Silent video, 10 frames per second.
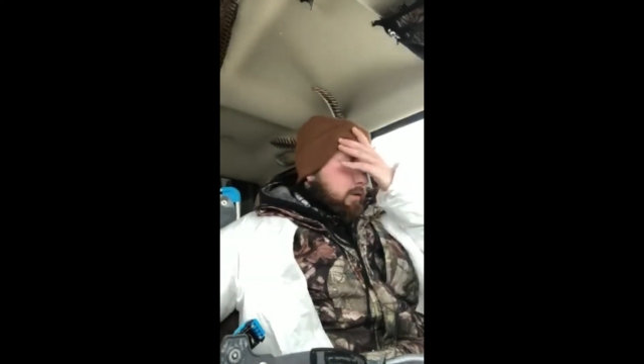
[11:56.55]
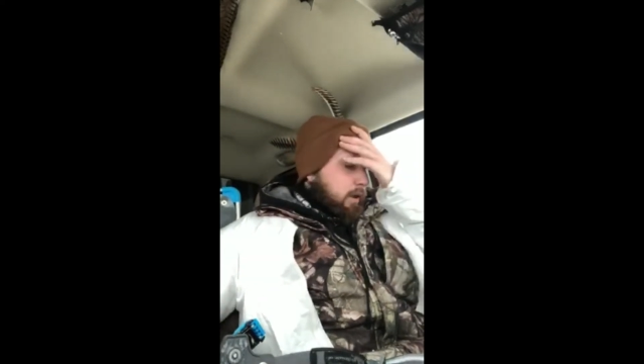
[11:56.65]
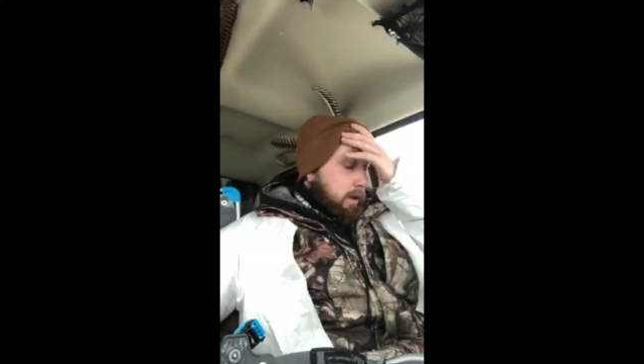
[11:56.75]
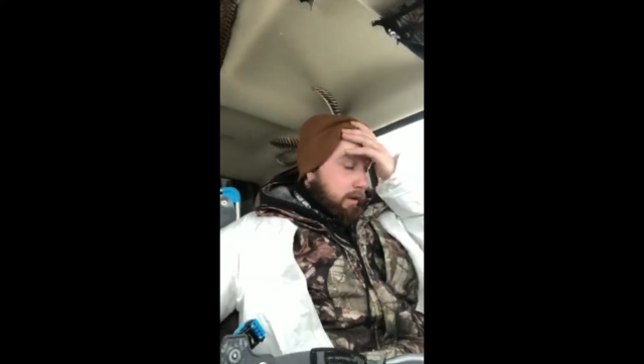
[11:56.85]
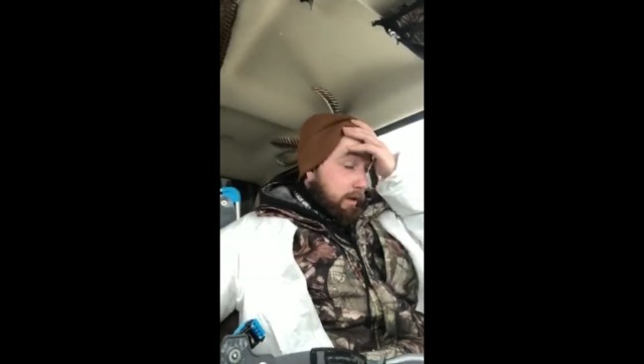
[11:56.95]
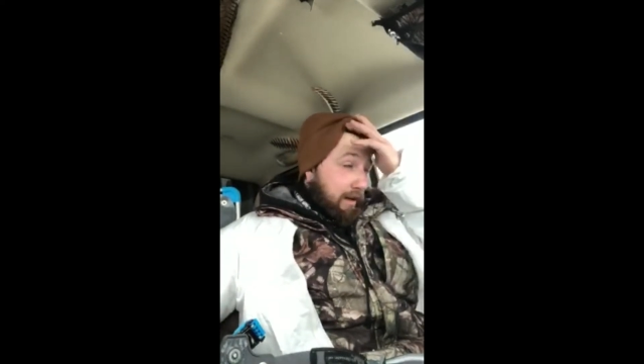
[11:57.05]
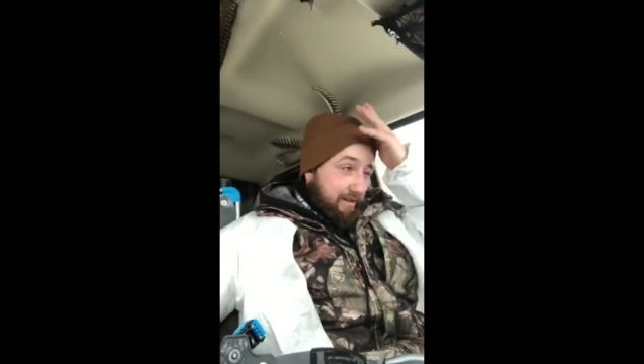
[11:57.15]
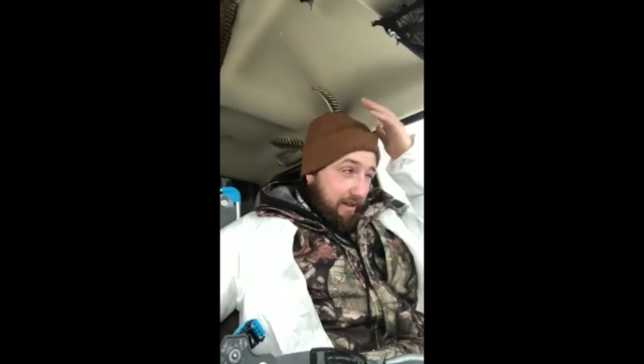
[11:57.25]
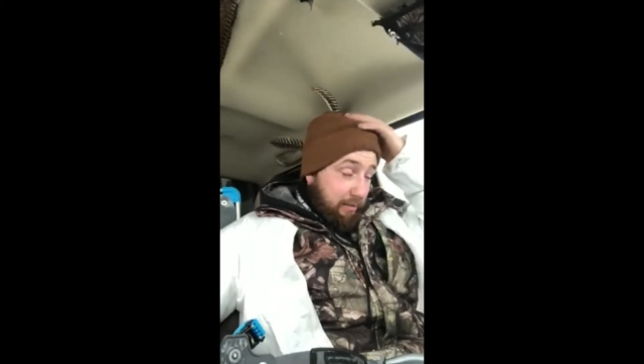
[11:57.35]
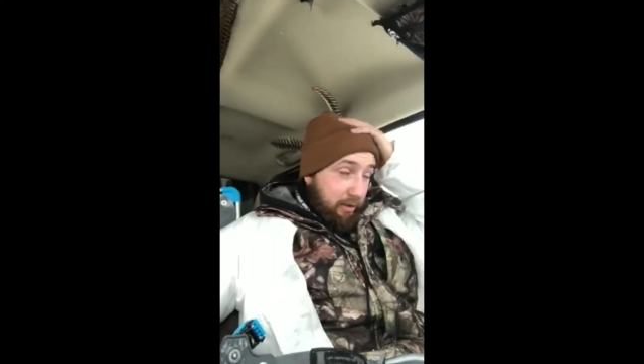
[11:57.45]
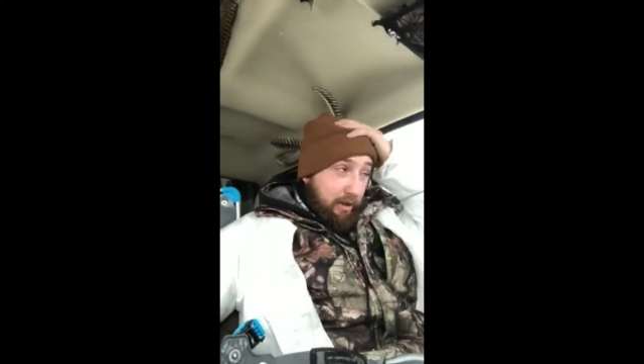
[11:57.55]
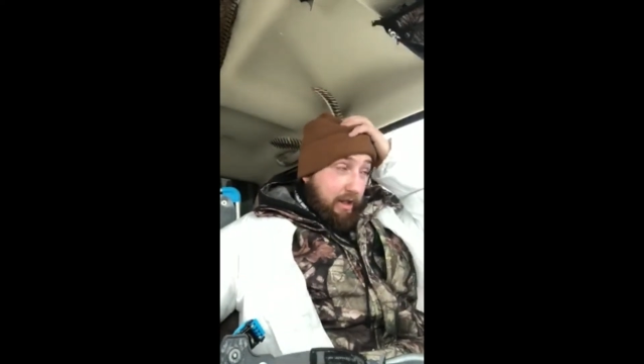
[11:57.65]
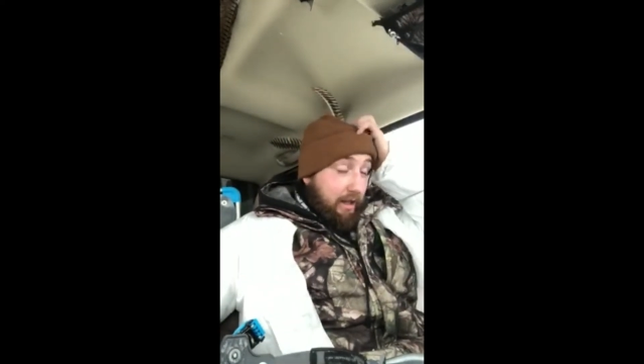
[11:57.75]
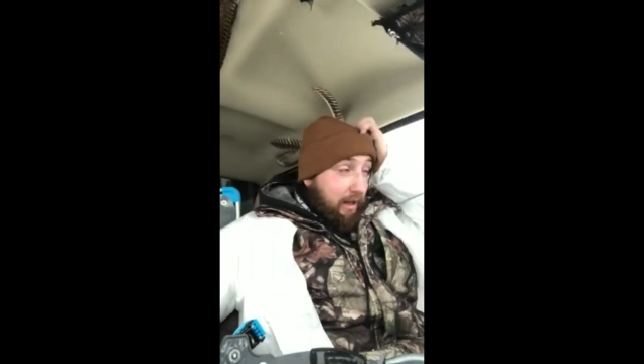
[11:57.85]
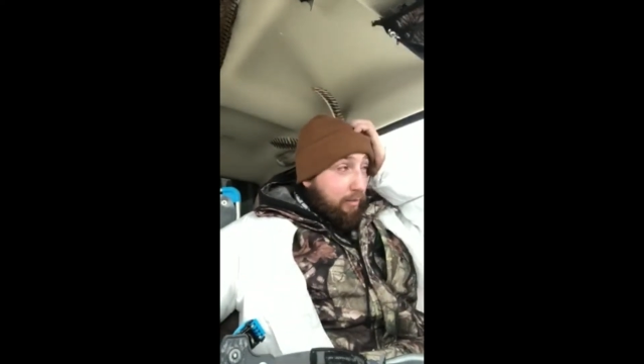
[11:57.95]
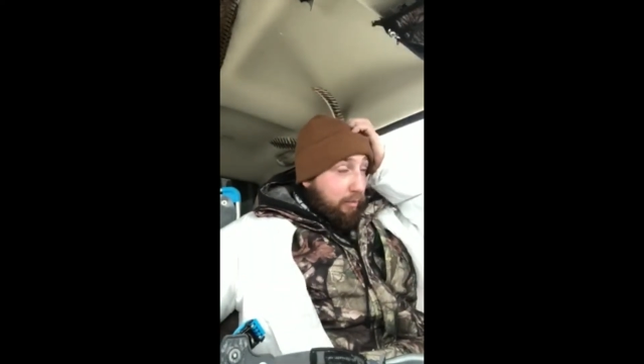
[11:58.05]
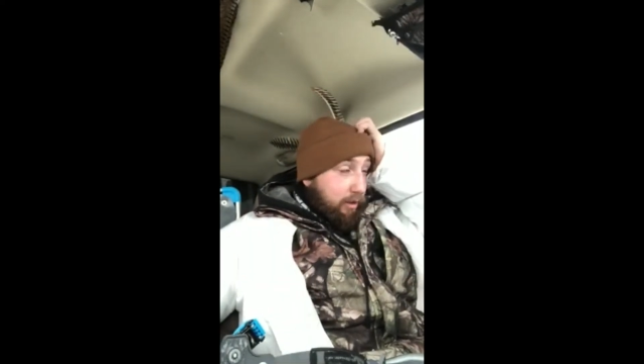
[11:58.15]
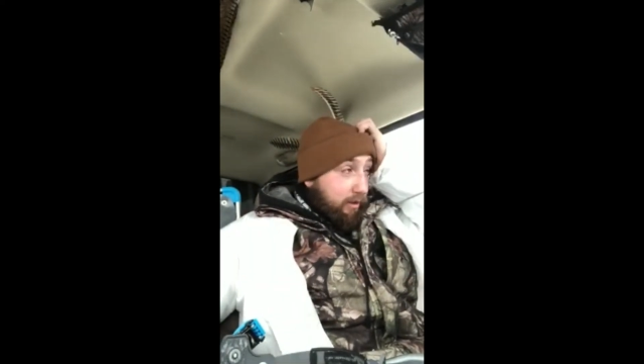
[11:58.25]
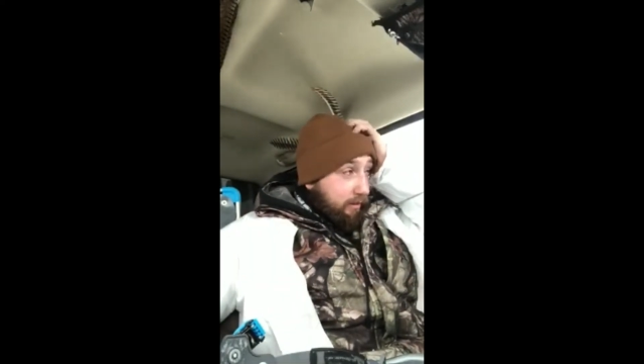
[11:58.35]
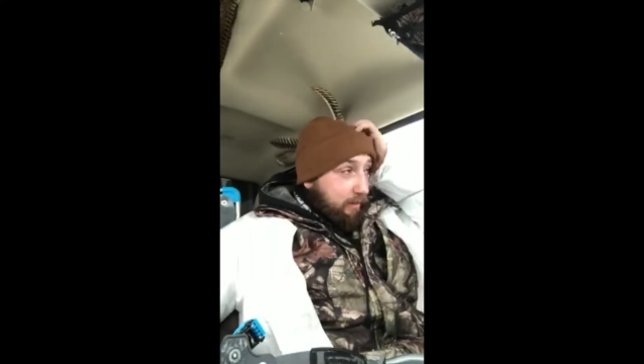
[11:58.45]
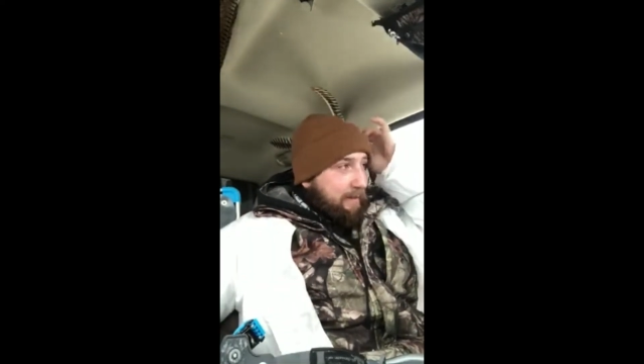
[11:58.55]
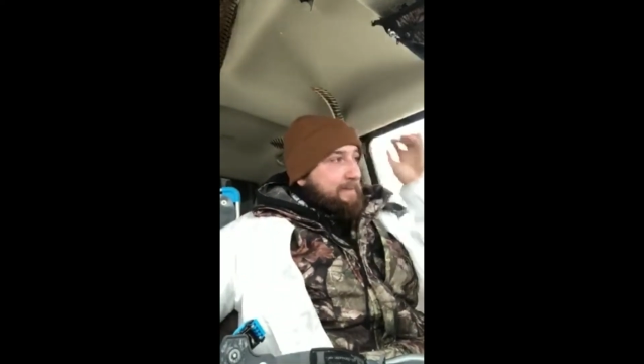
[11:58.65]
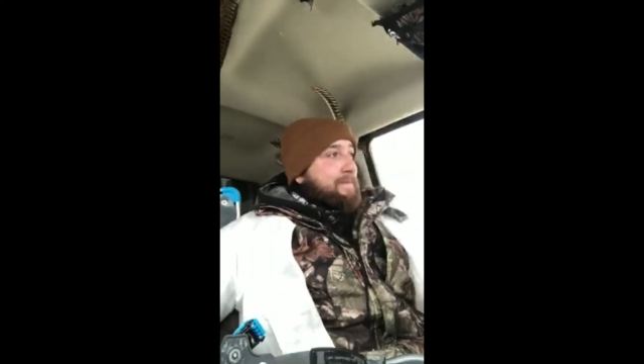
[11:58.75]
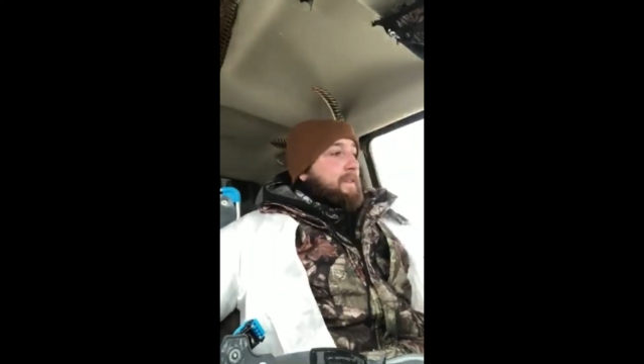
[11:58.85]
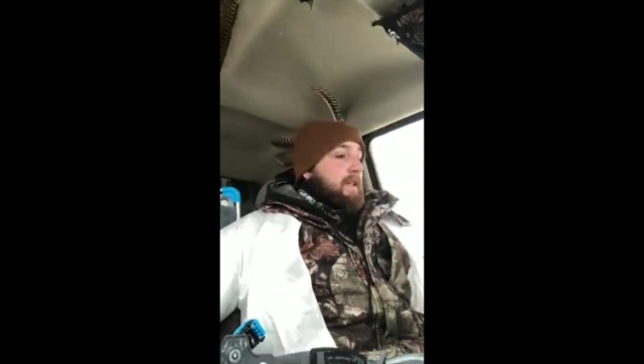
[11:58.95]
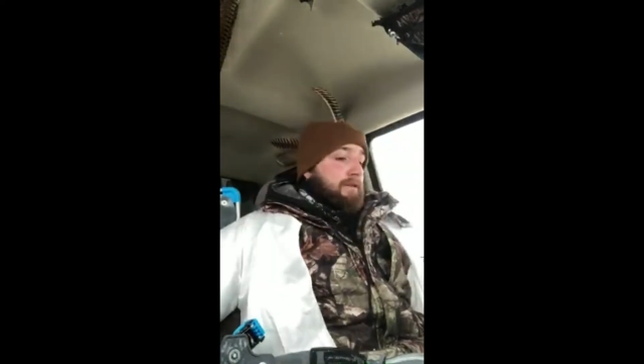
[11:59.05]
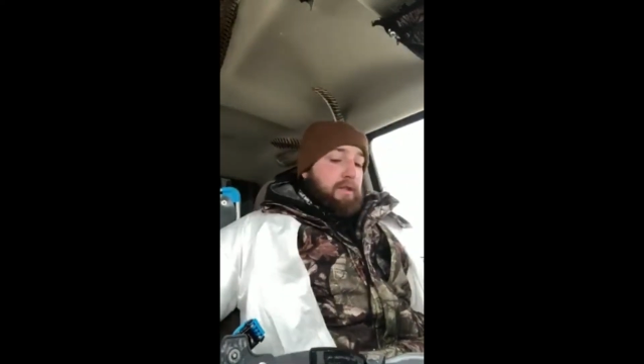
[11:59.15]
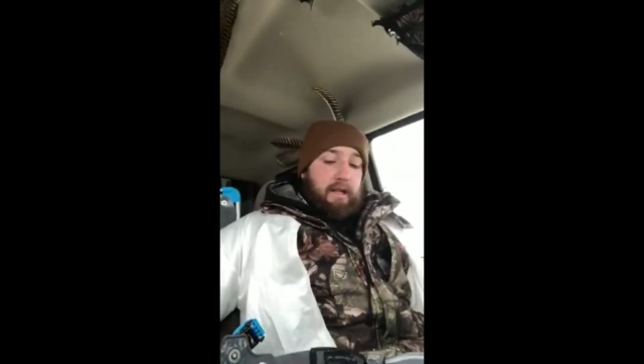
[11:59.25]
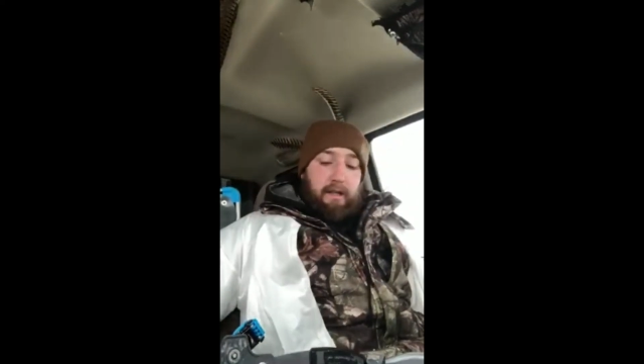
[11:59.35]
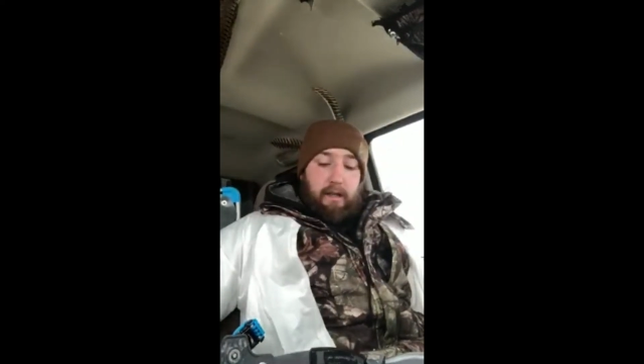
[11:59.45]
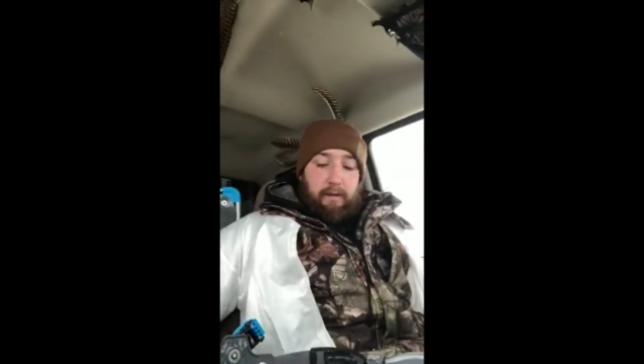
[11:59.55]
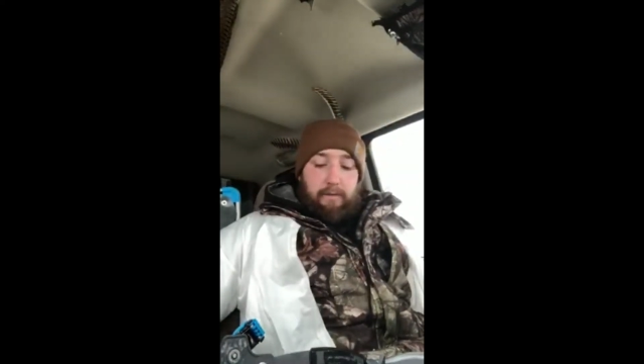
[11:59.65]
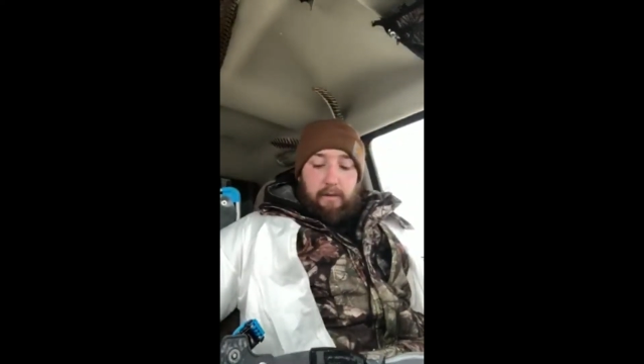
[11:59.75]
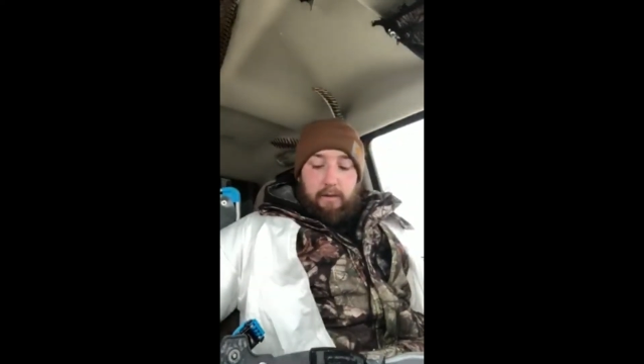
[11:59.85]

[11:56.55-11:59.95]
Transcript: Luckily I was able to get out, but it was kind of tough.